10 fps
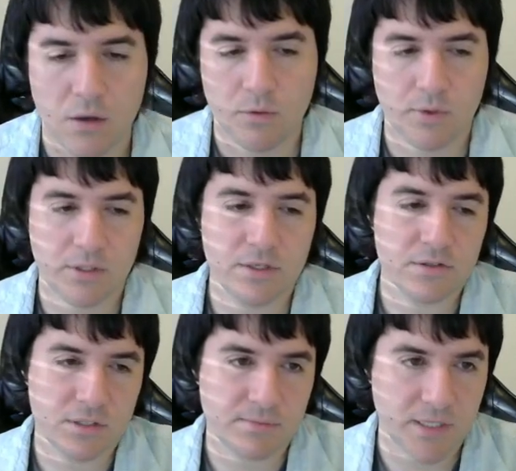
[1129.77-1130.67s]
Well,
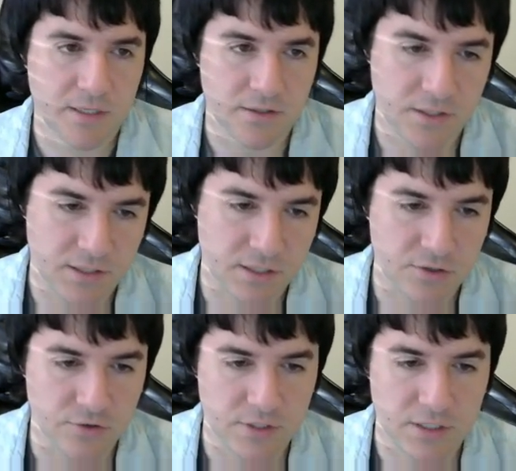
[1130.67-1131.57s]
here's something else that's
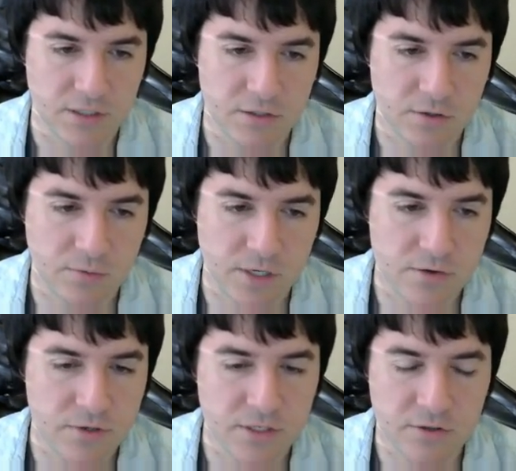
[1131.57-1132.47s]
interesting. So we
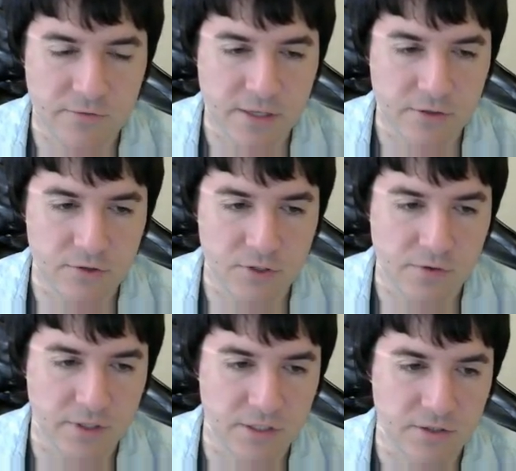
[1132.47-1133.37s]
know these 3 clues
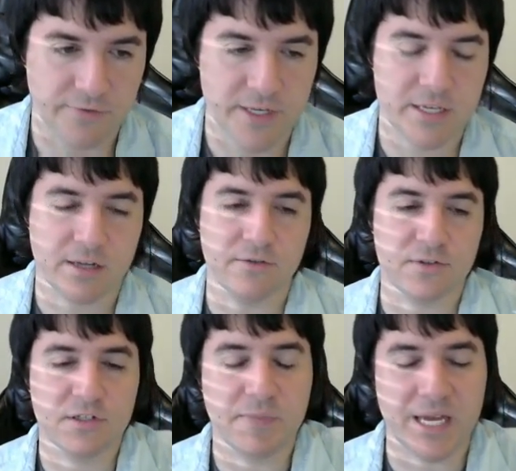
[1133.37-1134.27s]
go in these 3 yellow
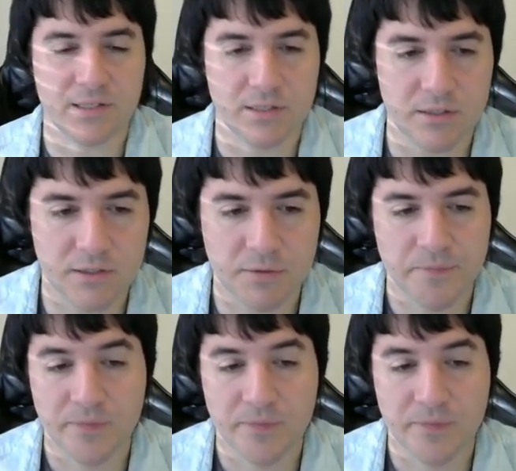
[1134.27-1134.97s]
spaces.